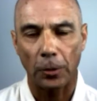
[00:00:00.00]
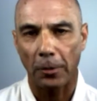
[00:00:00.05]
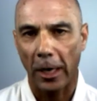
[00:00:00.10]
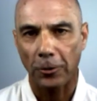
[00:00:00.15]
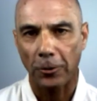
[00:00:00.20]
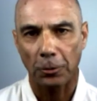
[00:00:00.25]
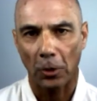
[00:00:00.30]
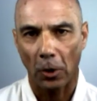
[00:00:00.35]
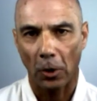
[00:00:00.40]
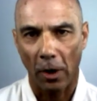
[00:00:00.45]

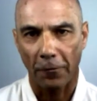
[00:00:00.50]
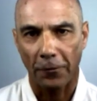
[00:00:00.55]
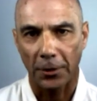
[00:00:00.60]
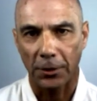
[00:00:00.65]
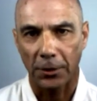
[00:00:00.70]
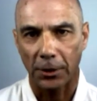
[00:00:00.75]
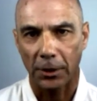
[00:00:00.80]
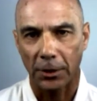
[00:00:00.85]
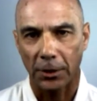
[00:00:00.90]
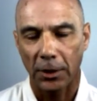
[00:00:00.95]
management
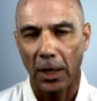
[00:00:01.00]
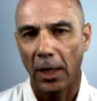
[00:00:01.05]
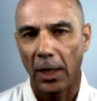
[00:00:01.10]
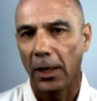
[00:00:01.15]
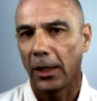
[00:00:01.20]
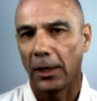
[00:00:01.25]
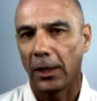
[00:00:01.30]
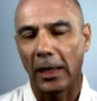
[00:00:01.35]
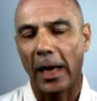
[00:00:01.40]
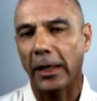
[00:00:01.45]
offices.
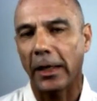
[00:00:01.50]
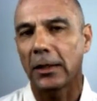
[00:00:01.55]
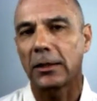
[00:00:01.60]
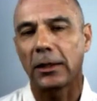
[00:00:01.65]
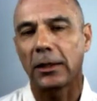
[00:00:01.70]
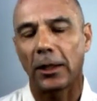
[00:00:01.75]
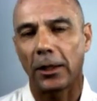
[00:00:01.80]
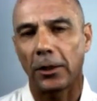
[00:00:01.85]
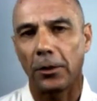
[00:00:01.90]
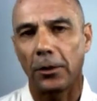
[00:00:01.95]
And I can
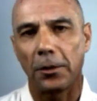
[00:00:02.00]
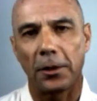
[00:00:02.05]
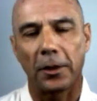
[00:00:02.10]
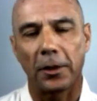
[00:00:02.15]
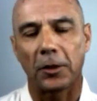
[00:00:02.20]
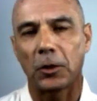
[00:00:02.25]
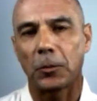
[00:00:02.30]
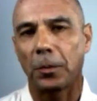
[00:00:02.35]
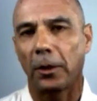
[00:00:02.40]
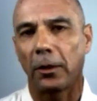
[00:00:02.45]
tell you the
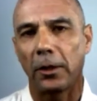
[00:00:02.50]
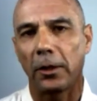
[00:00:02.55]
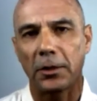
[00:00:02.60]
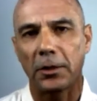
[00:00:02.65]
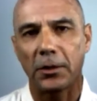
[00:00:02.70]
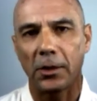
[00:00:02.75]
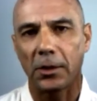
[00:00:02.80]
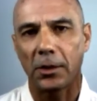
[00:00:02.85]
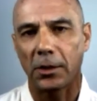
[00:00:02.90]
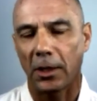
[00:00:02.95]

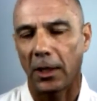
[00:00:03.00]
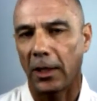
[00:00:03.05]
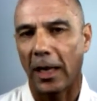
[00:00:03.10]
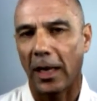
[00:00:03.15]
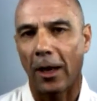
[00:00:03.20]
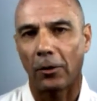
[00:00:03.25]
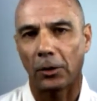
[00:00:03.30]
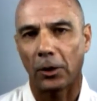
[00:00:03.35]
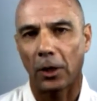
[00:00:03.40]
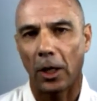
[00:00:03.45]
experiences and
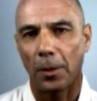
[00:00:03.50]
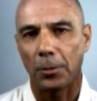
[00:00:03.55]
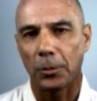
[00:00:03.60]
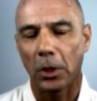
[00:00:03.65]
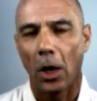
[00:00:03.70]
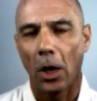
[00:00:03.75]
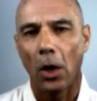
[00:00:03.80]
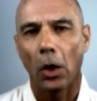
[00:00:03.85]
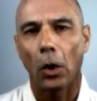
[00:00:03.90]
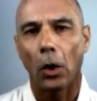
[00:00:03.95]
outcomes
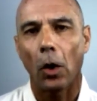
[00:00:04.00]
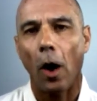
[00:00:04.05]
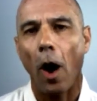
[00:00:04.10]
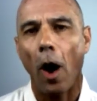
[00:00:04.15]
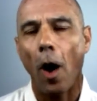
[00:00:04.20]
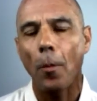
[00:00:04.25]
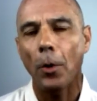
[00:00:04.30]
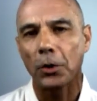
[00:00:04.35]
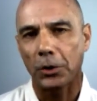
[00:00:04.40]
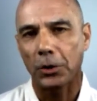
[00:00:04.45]
are
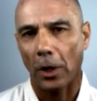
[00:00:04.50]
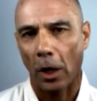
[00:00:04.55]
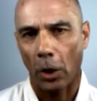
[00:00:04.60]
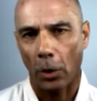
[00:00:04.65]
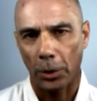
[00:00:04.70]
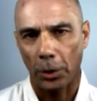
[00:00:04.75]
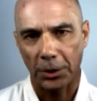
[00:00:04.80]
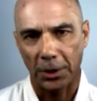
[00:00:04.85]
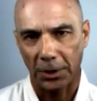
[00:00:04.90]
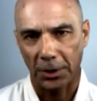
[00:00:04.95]
almost
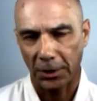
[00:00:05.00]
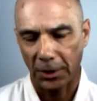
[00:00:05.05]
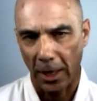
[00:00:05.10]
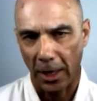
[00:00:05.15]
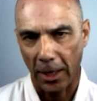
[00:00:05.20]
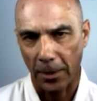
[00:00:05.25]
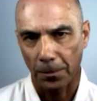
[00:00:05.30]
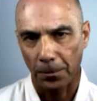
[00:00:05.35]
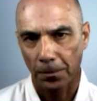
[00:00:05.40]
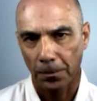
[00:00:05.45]
always the
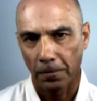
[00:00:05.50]
same.